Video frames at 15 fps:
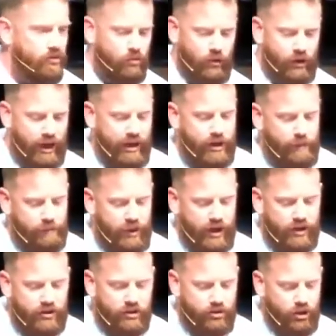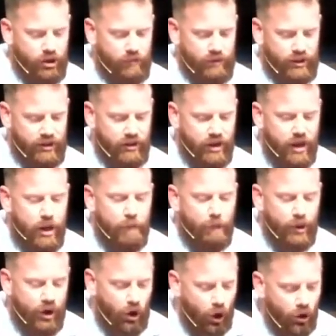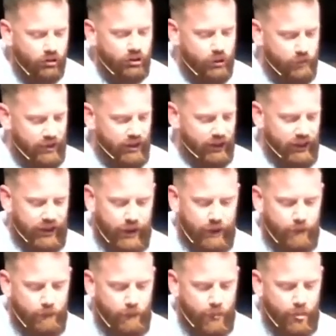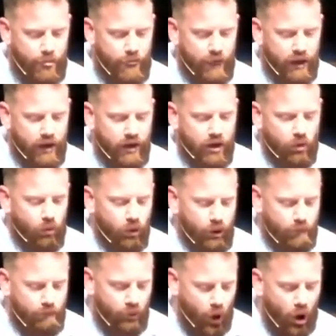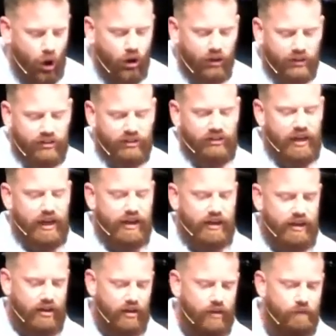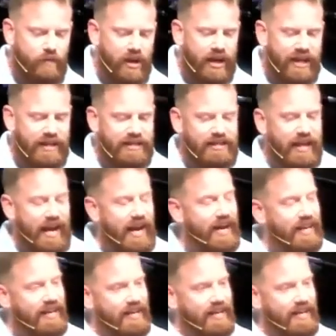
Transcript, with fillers: will end up being determined. But ultimately, what Paul is saying here is that